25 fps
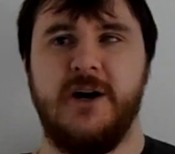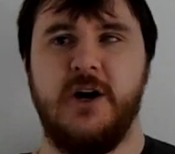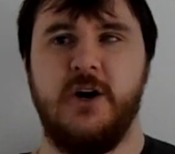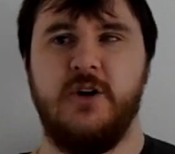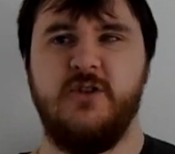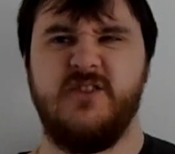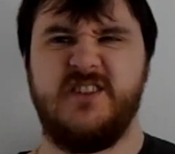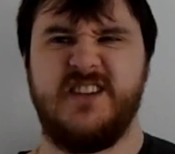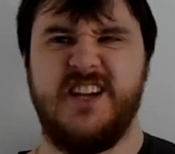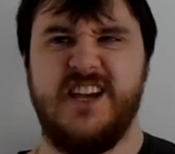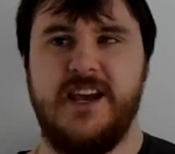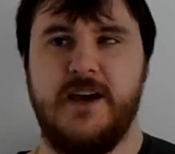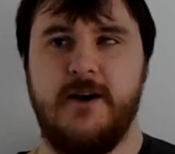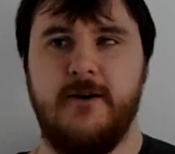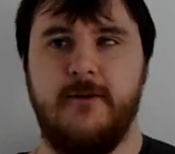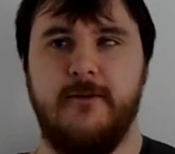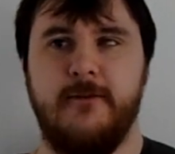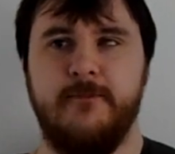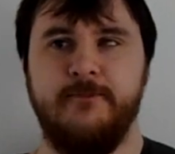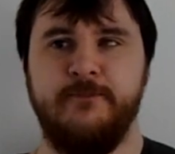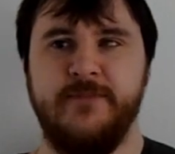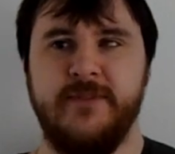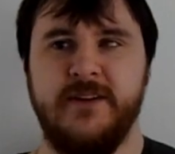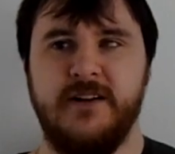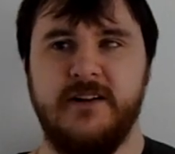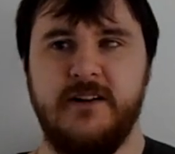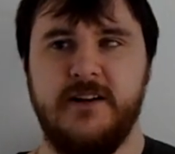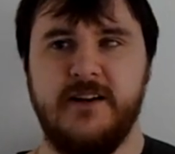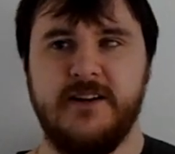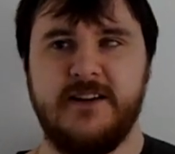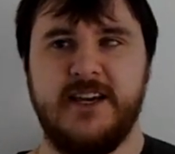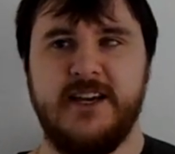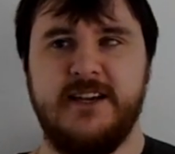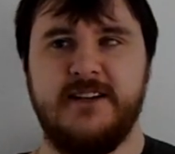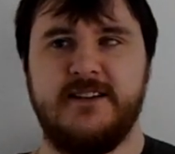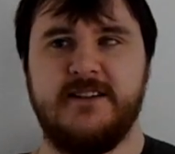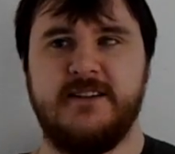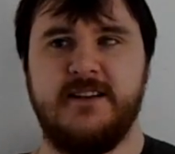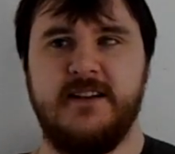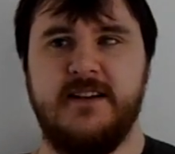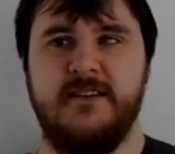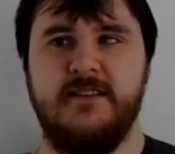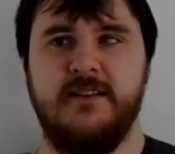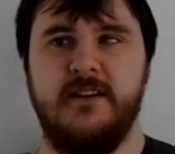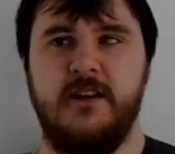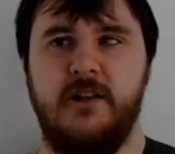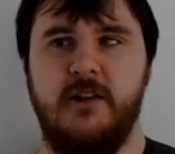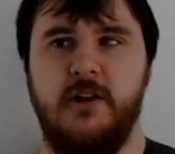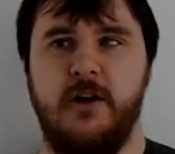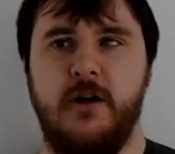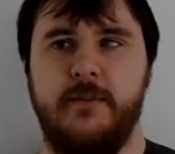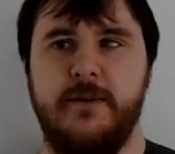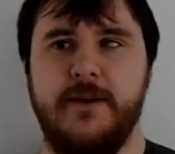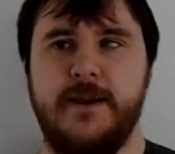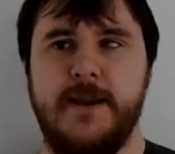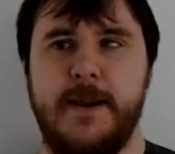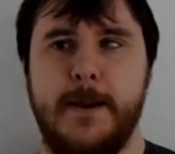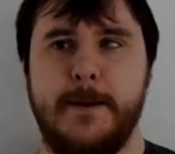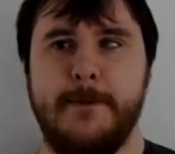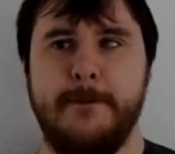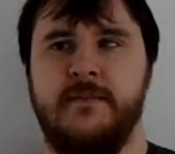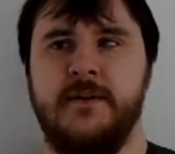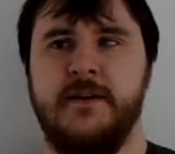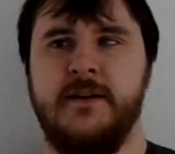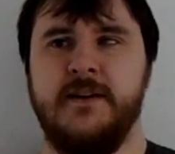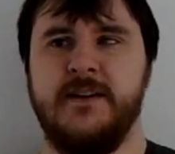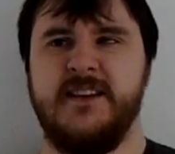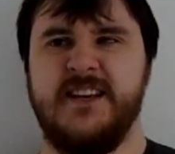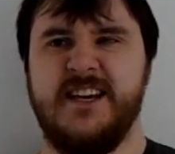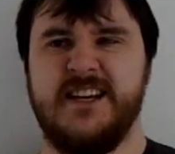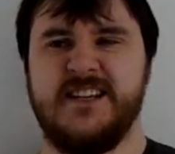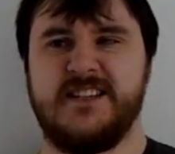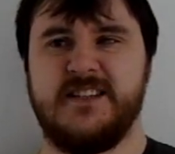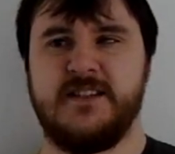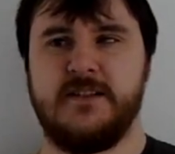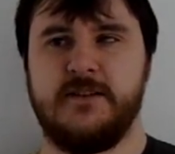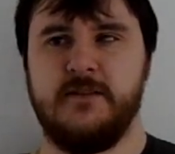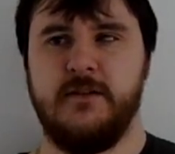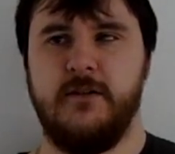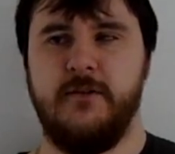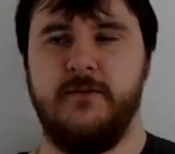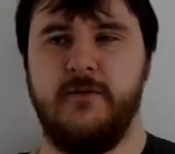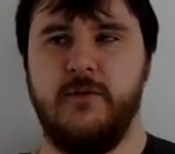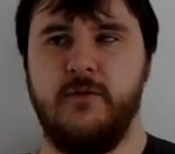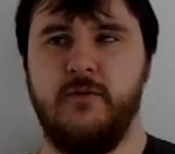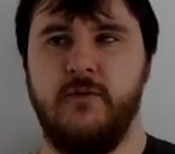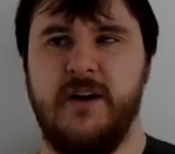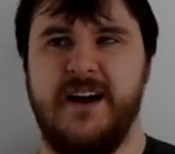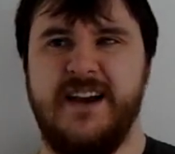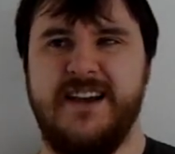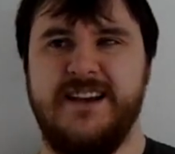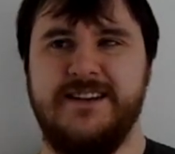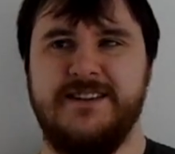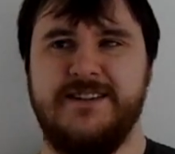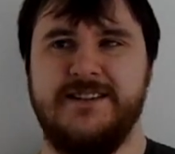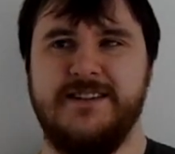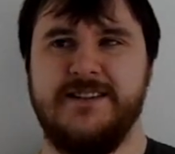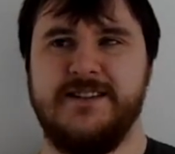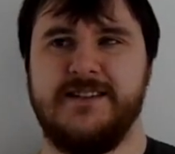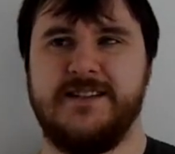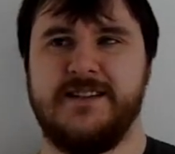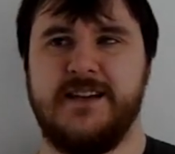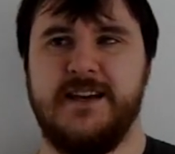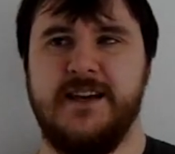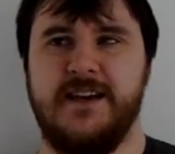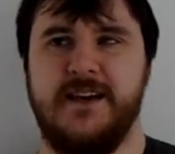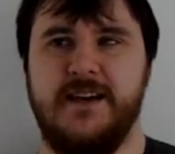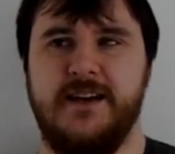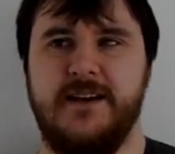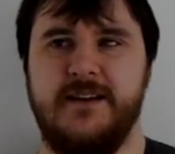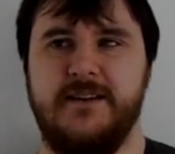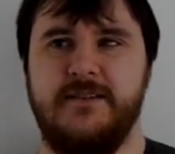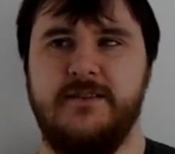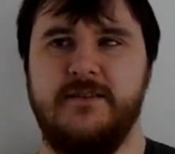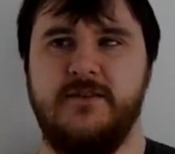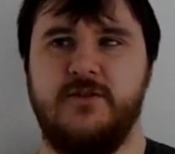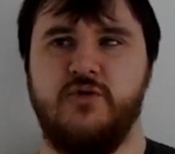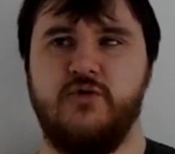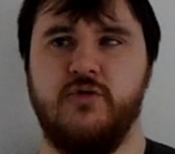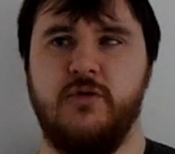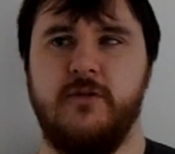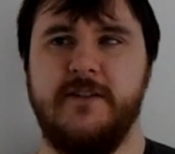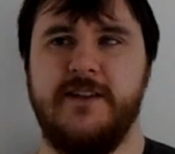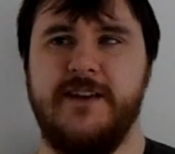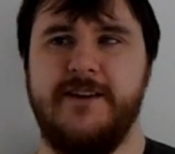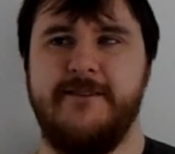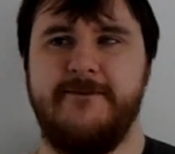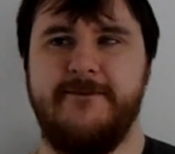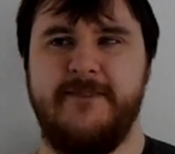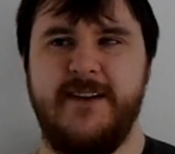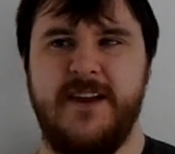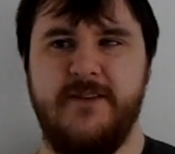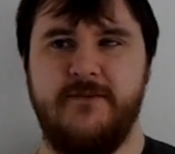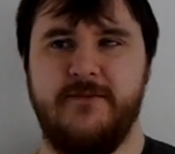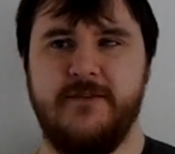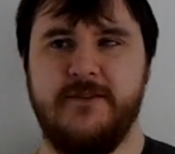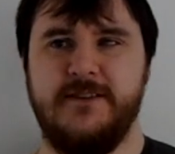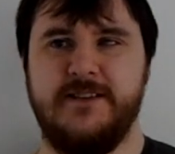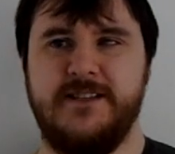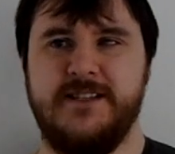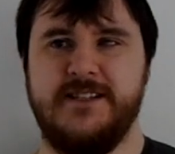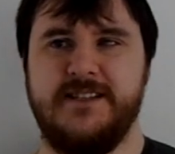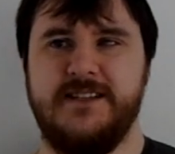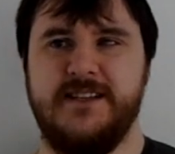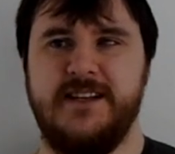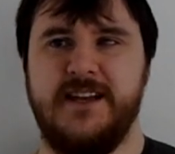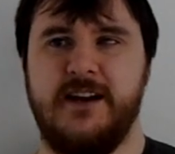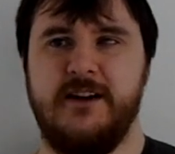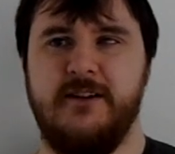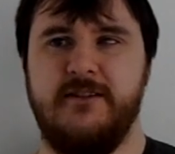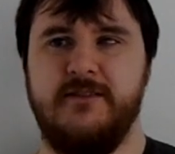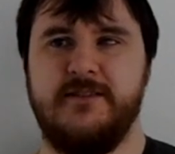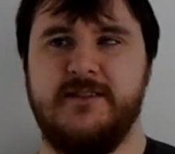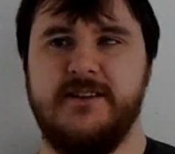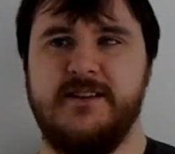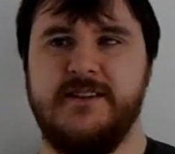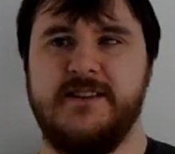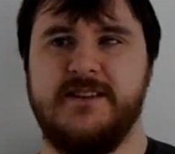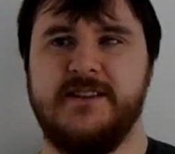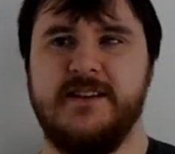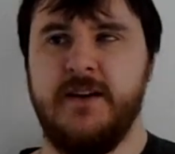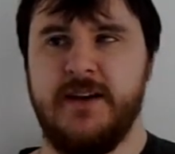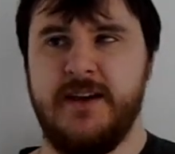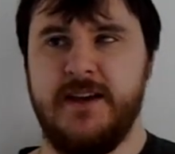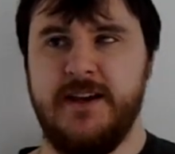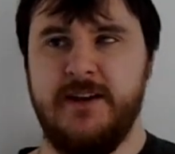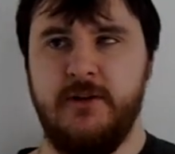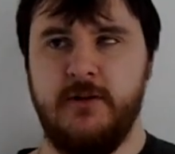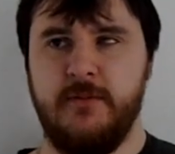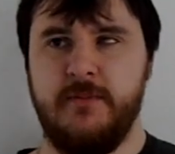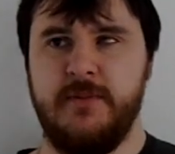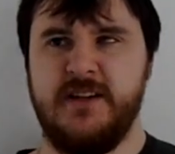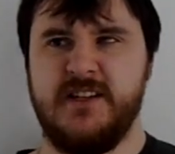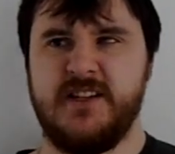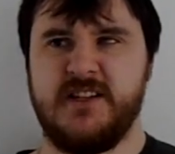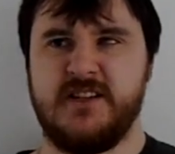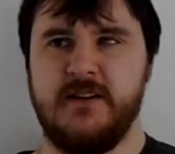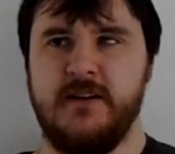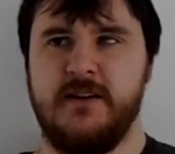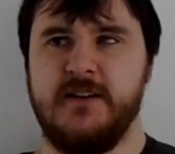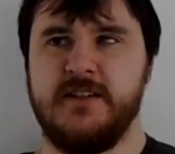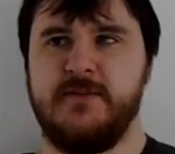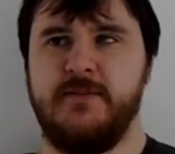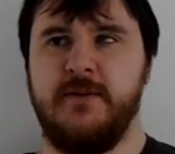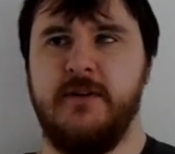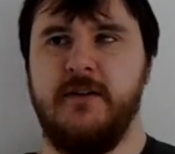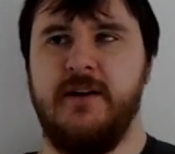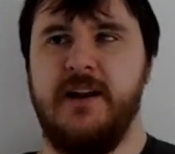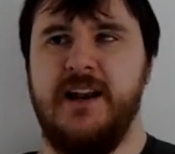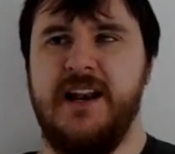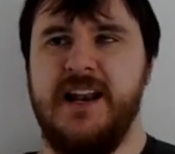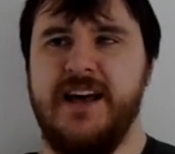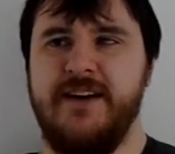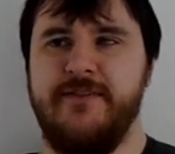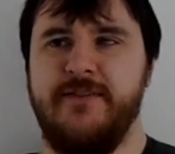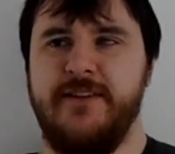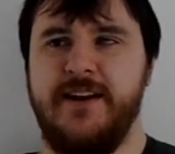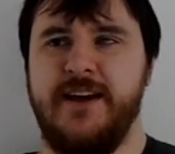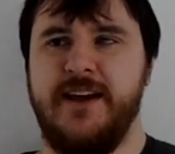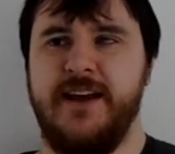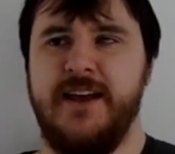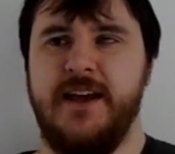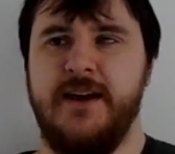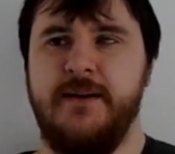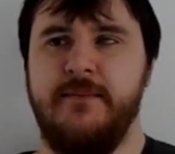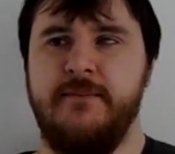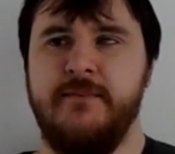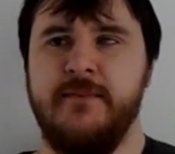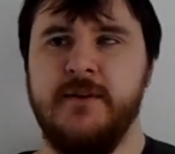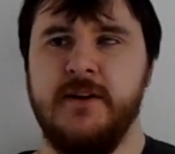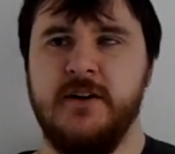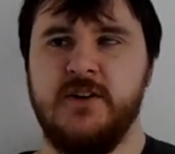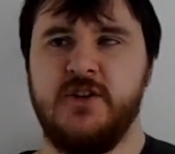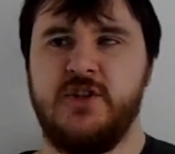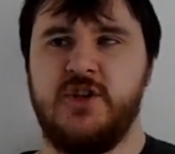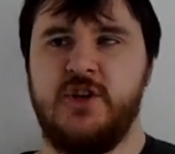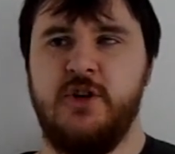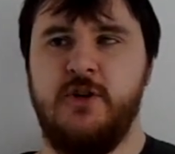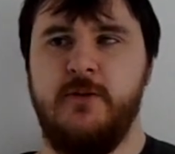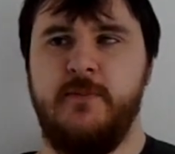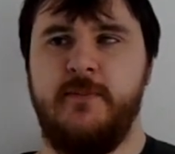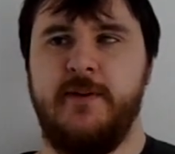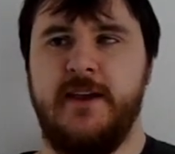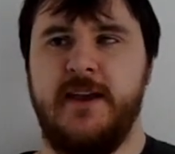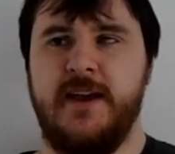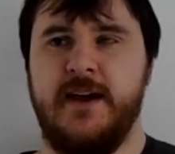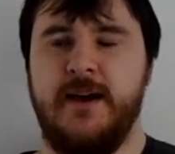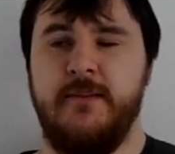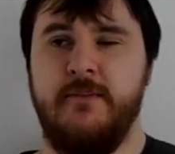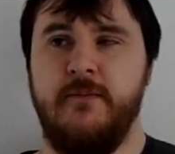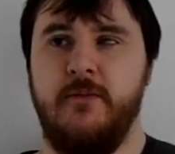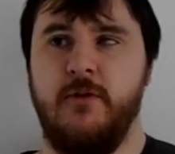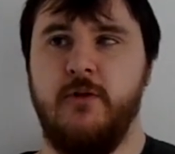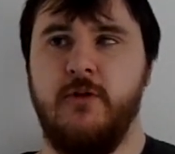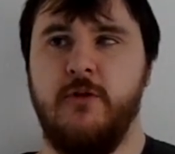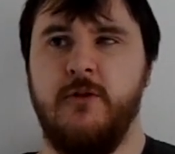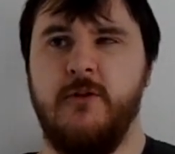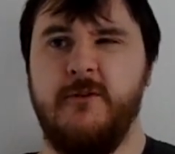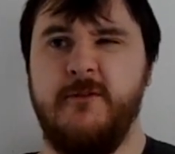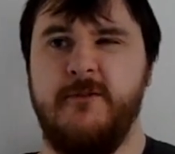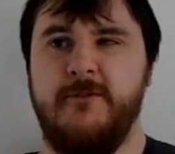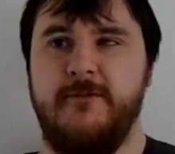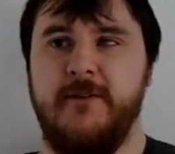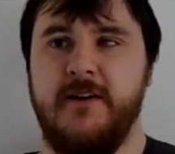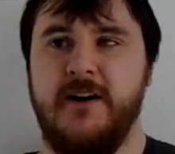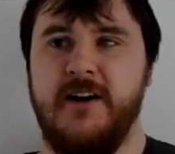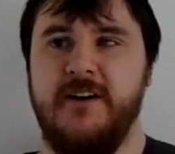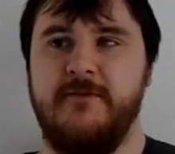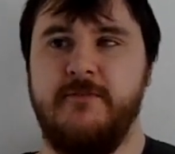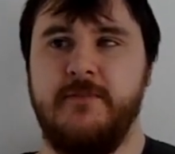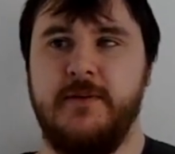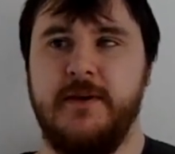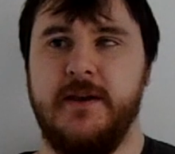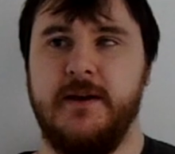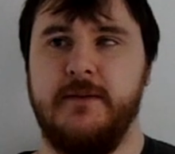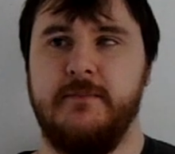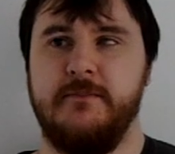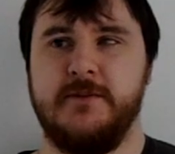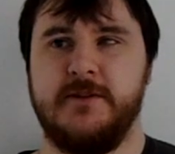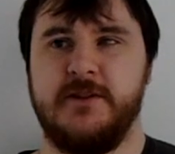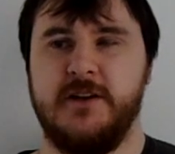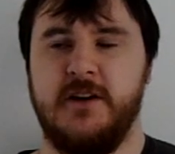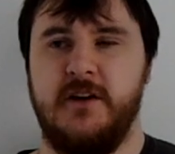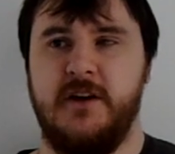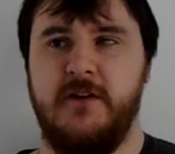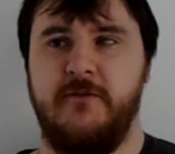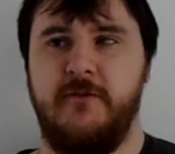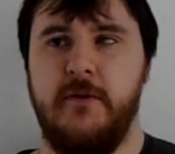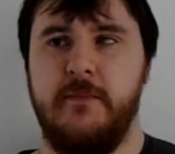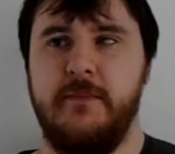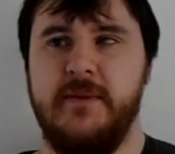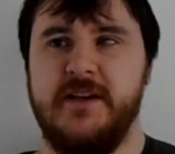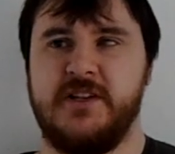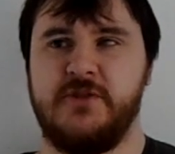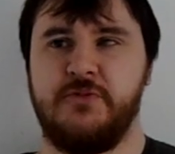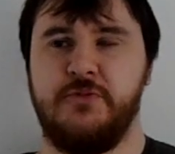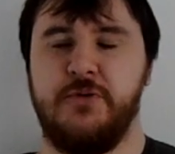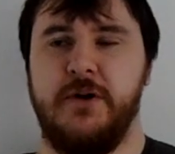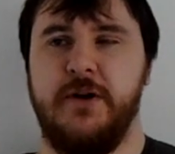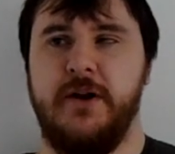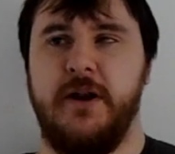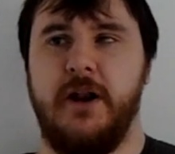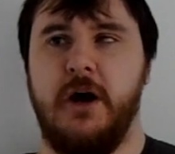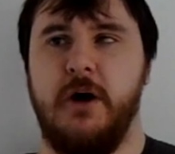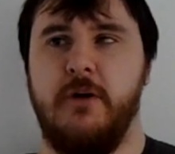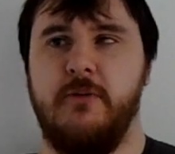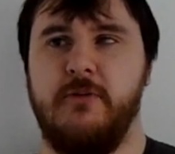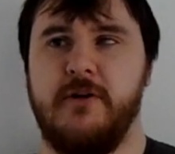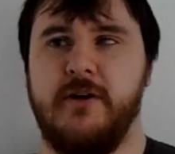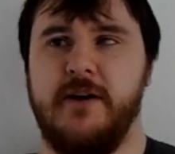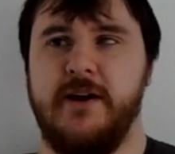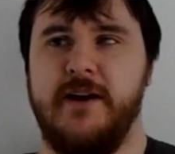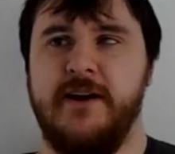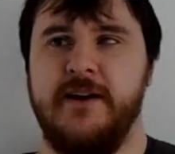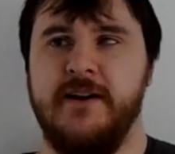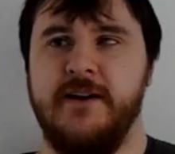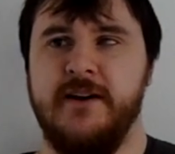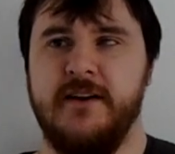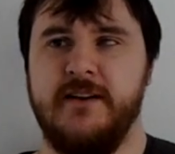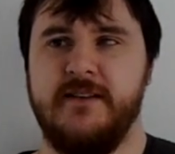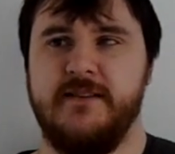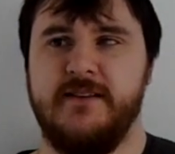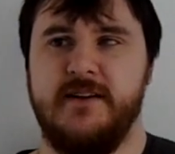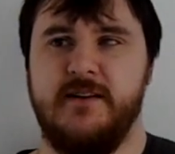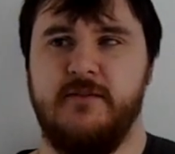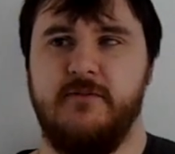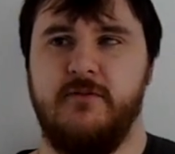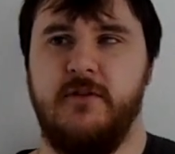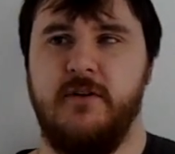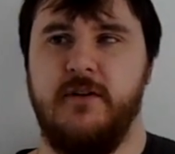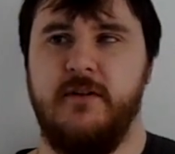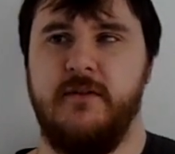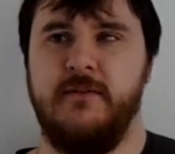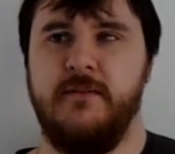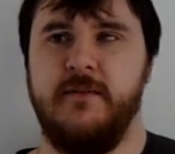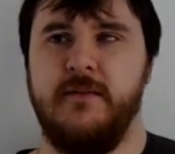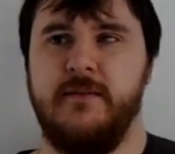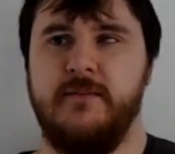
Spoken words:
Hotel. Located in the lobby, guests of all ages can draw their favourite Disney characters. It normally starts about 11 AM, 2 PM or 5 PM. So if you miss one, don't worry, there will